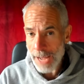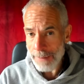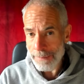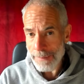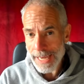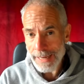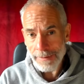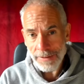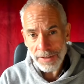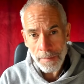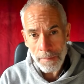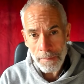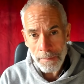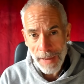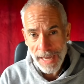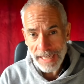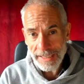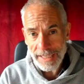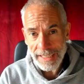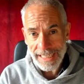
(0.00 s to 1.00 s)
I make
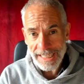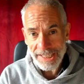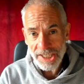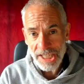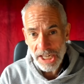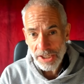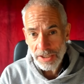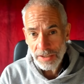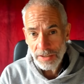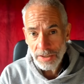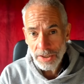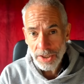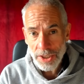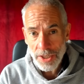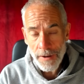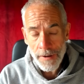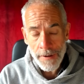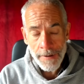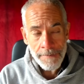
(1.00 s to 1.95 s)
better decisions.